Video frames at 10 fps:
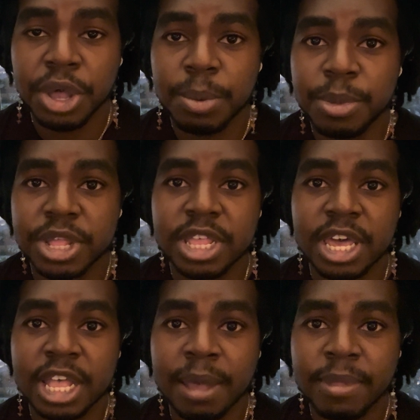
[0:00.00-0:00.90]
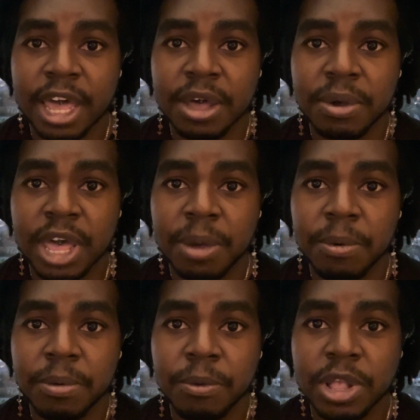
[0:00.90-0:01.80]
But then I'm like, okay,
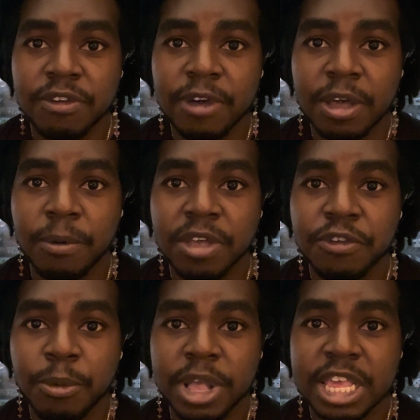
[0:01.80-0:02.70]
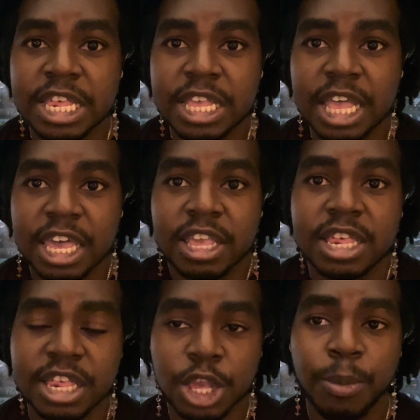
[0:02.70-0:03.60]
well, what if nobody, like,
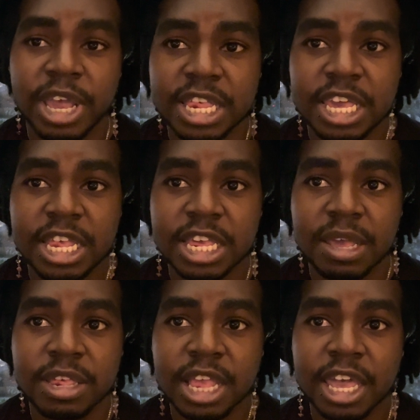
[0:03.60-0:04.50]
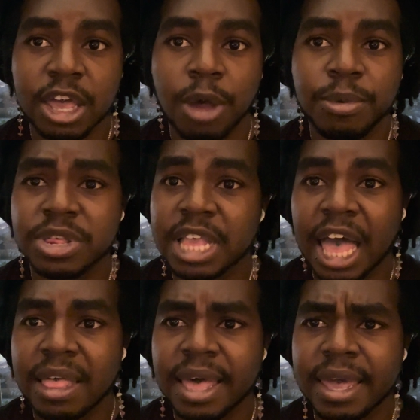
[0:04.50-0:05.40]
since nobody sees it, it's like almost
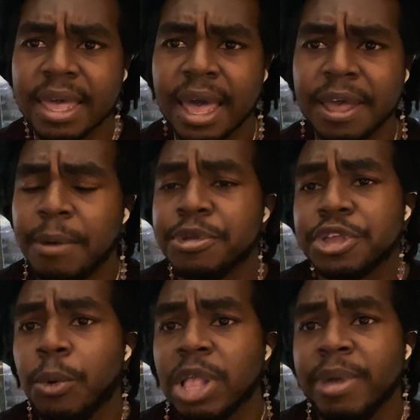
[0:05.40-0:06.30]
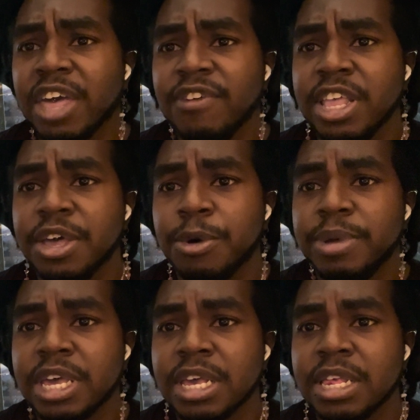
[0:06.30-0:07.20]
not, like, I almost don't want to make a video,
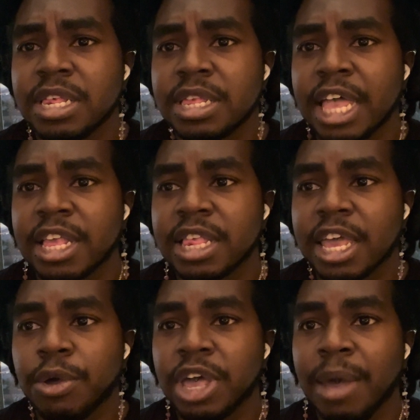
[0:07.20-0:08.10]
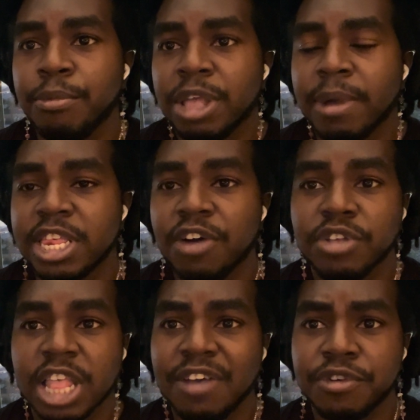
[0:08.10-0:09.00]
because that's like, okay, I'm putting myself
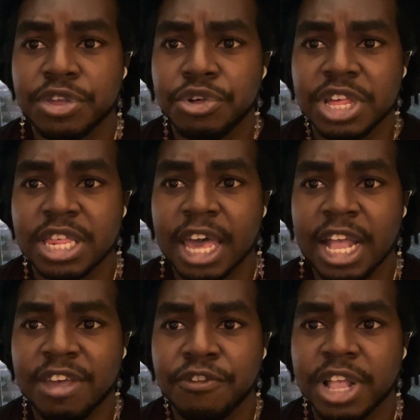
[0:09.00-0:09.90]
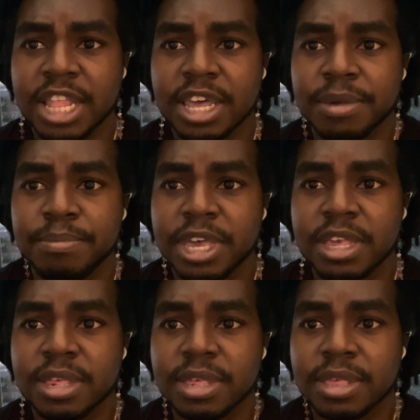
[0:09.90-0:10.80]
in line for social anxiety for nothing,
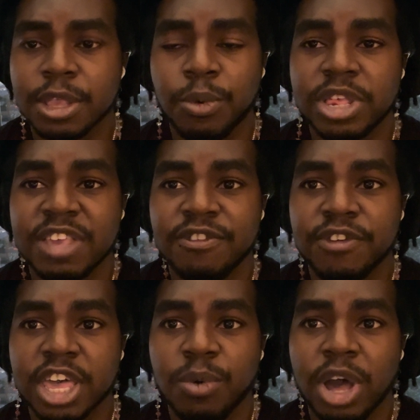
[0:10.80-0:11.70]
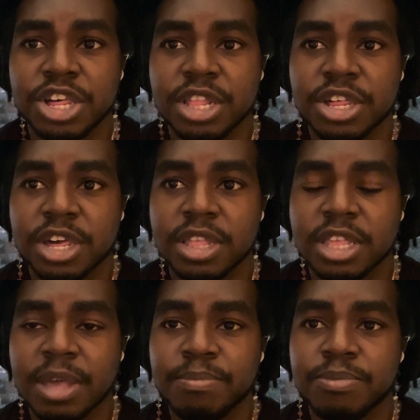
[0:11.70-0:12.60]
because no one's even fucking watching the shit
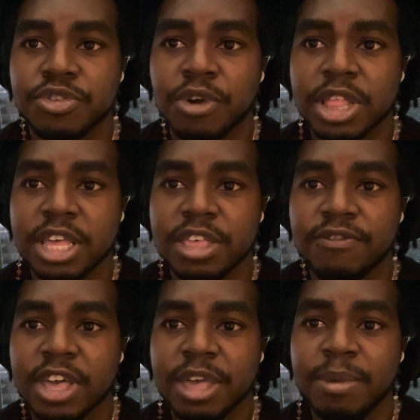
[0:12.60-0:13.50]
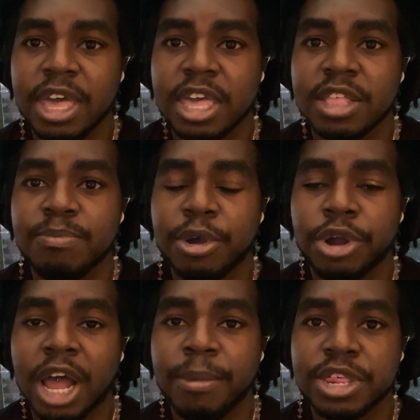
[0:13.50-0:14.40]
that I'm struggling to fucking make and
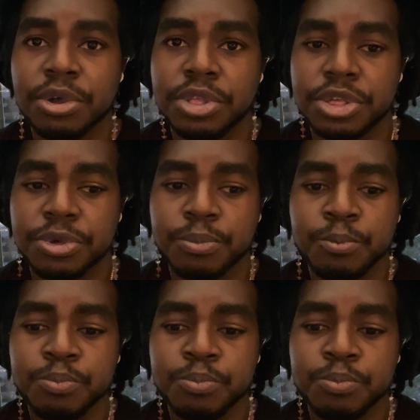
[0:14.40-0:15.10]
pouring out my soul into.